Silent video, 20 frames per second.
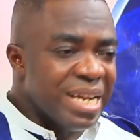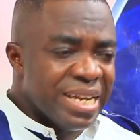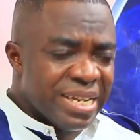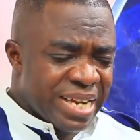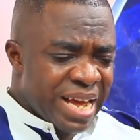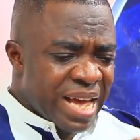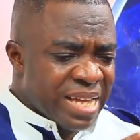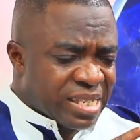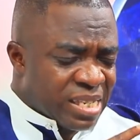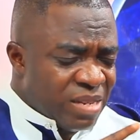
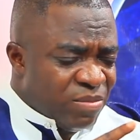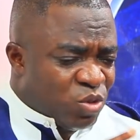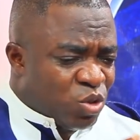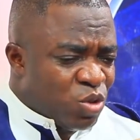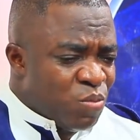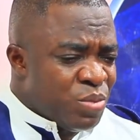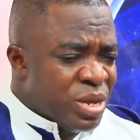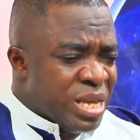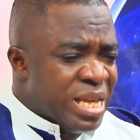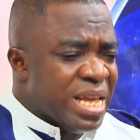there seems
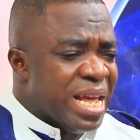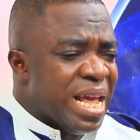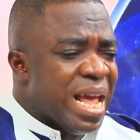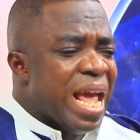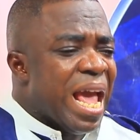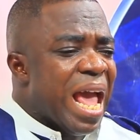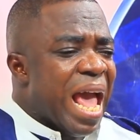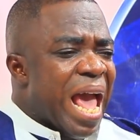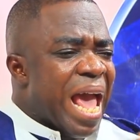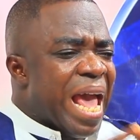to be
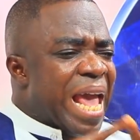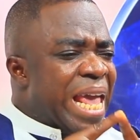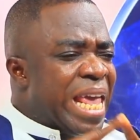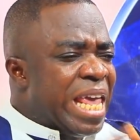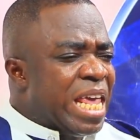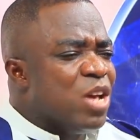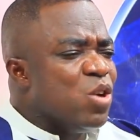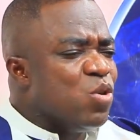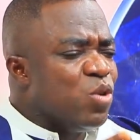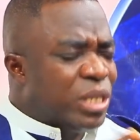a
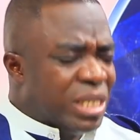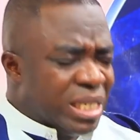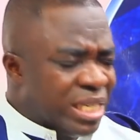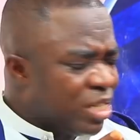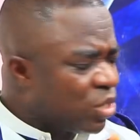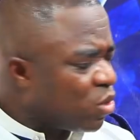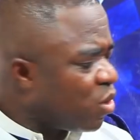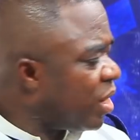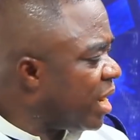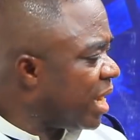huge
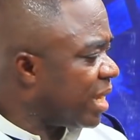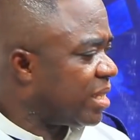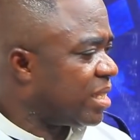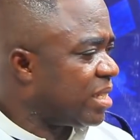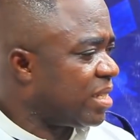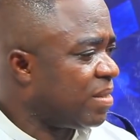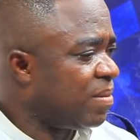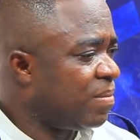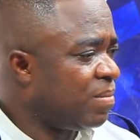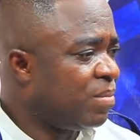
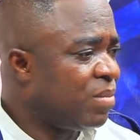disconnect